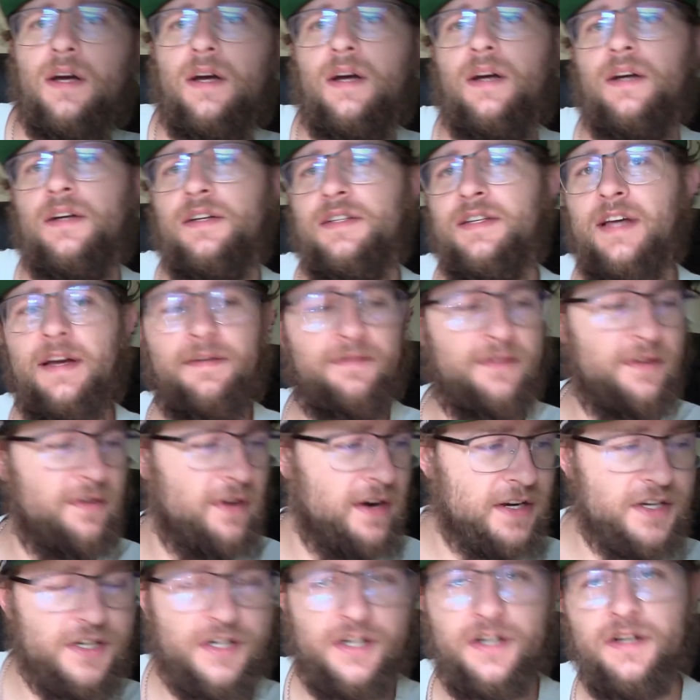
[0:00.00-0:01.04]
safe
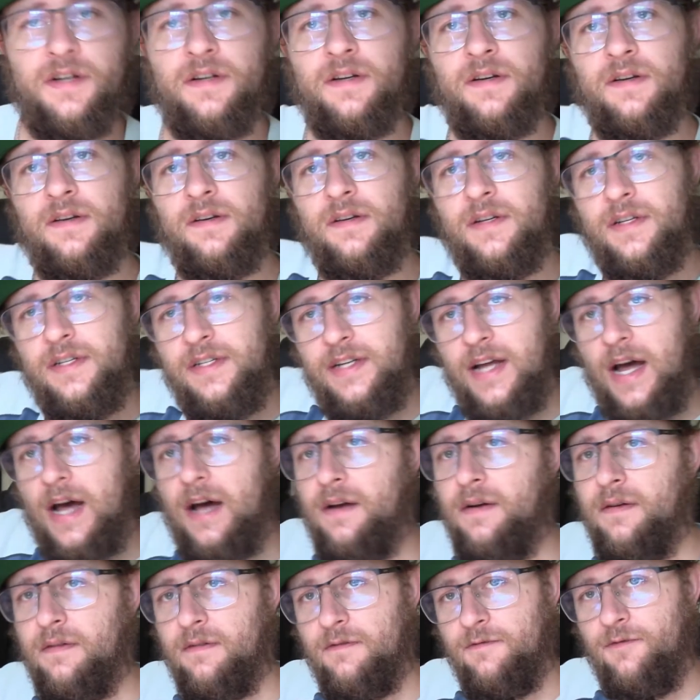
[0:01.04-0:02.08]
direction,
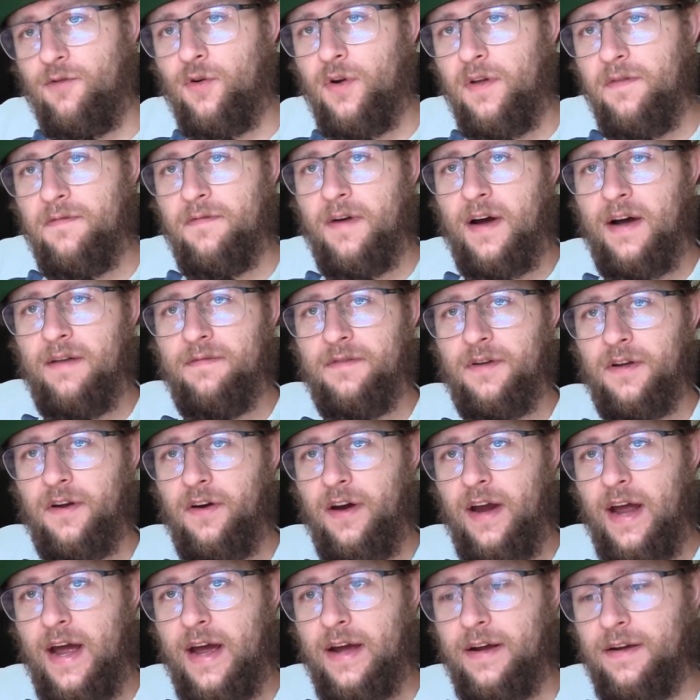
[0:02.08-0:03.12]
down,
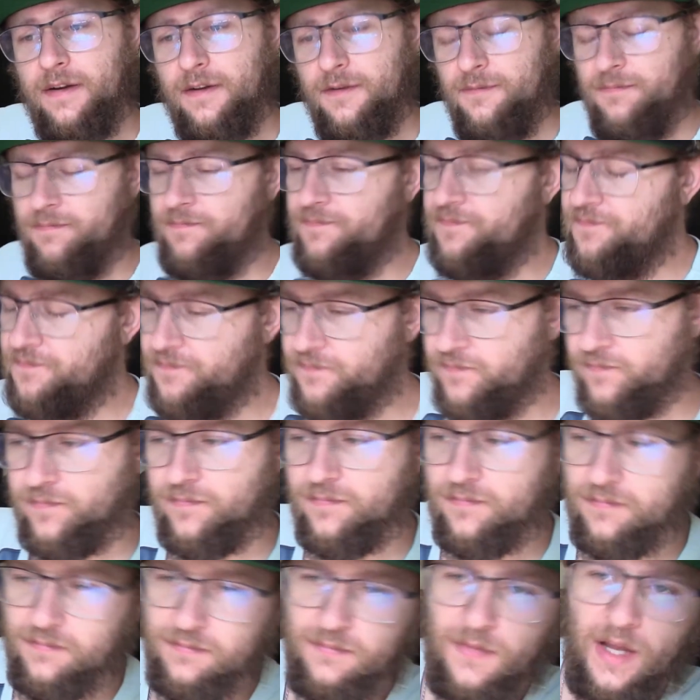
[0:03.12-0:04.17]
45-degree angle.
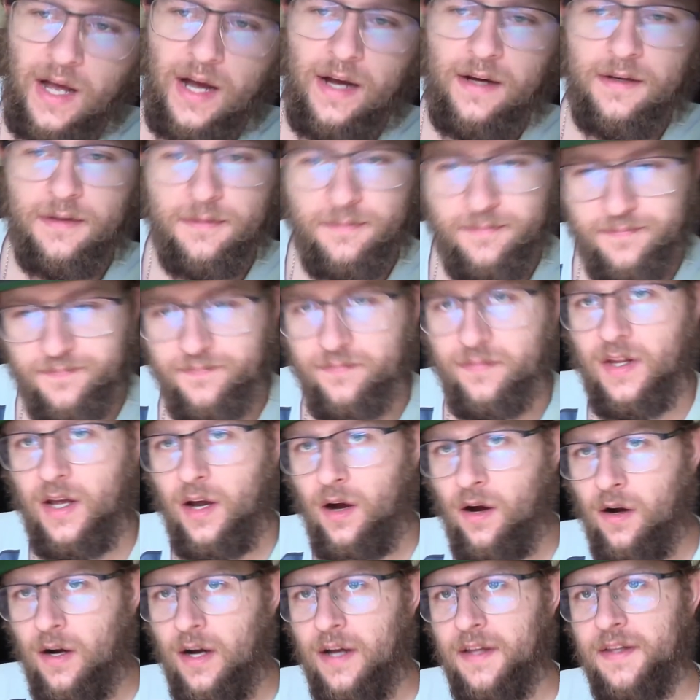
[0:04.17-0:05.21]
Now, there
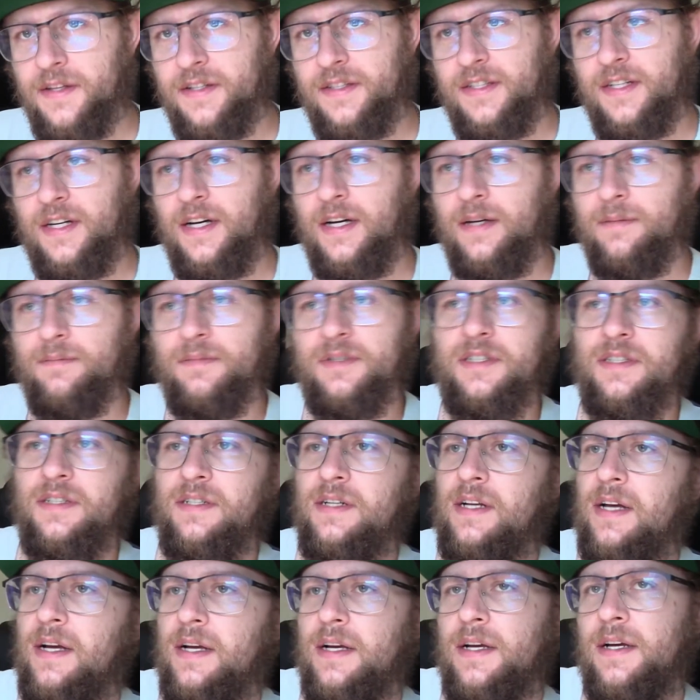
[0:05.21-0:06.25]
are other times
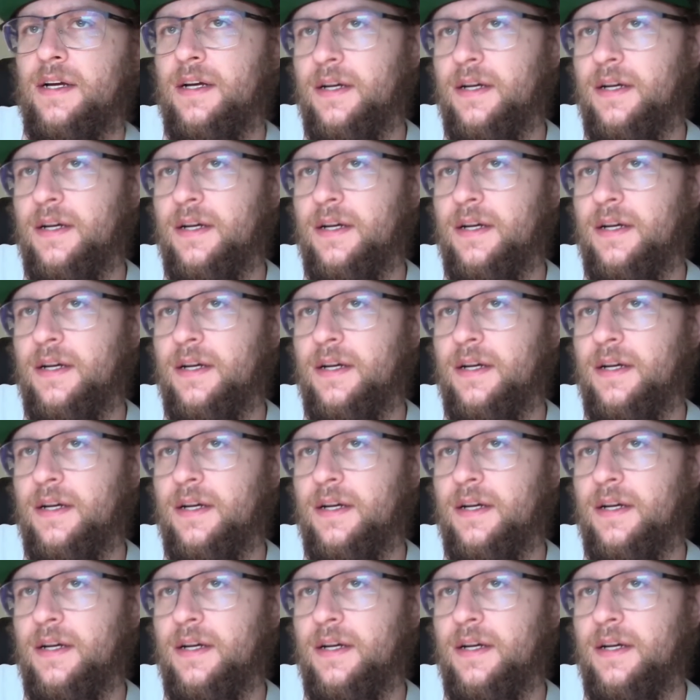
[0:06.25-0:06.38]
like